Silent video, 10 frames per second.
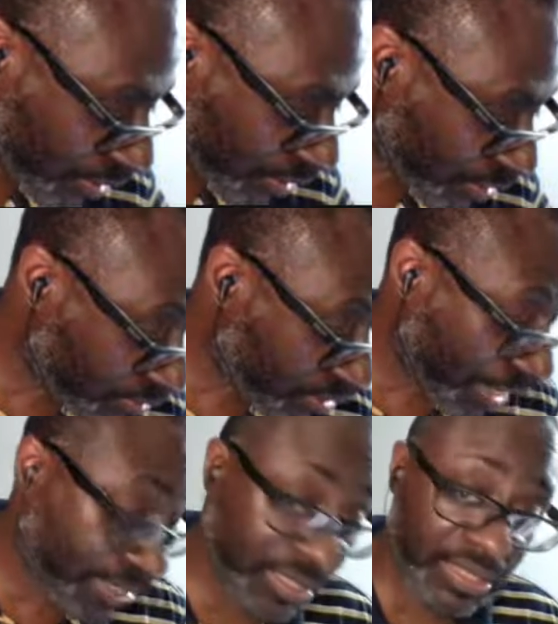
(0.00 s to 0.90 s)
It looks
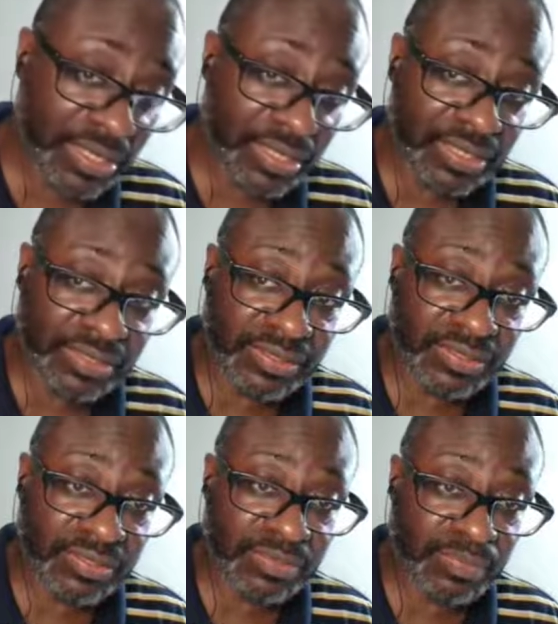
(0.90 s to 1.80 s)
like he
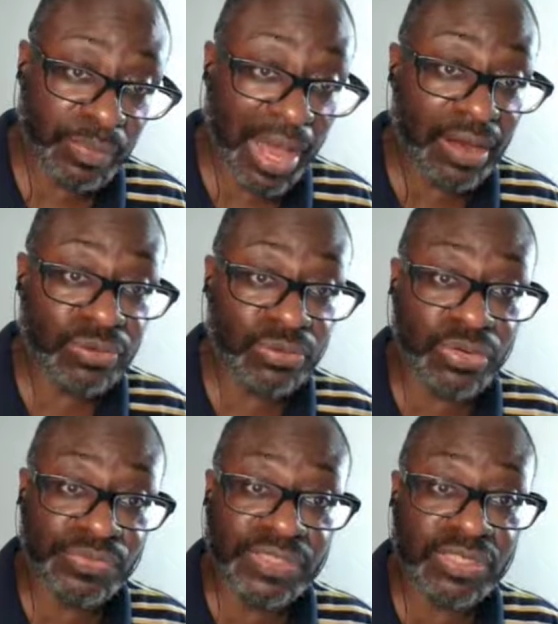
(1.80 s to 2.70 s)
is, but I don't
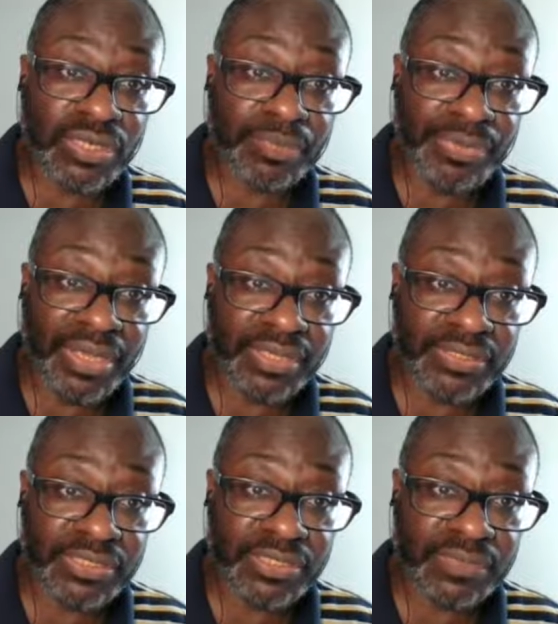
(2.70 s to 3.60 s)
know if he's gonna
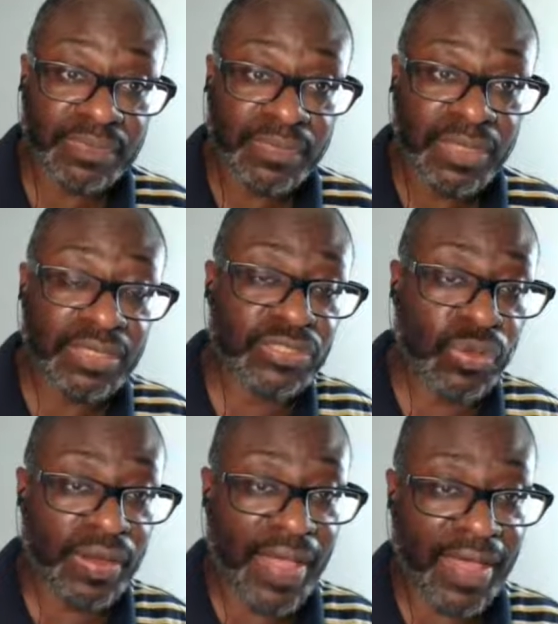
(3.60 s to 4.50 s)
pitch. He's
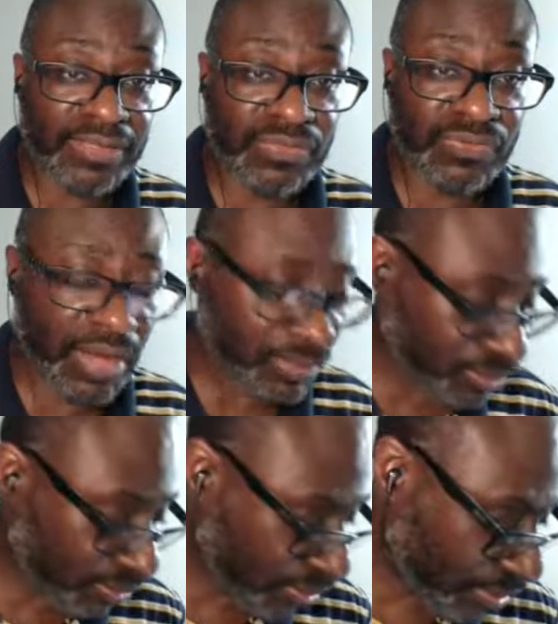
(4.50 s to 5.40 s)
on the active
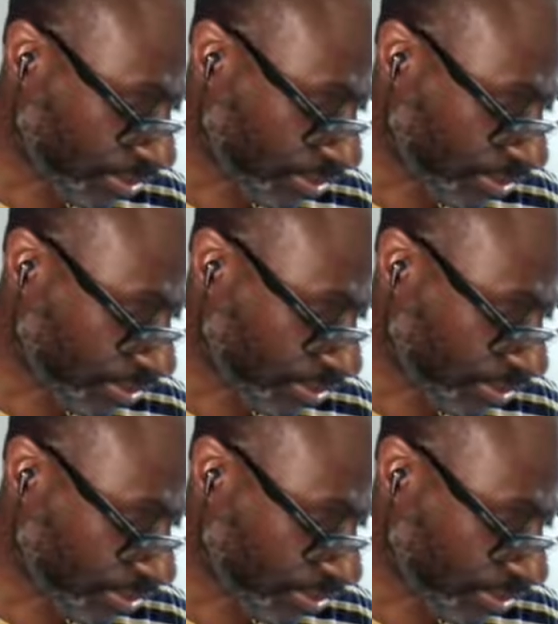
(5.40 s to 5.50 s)
roster.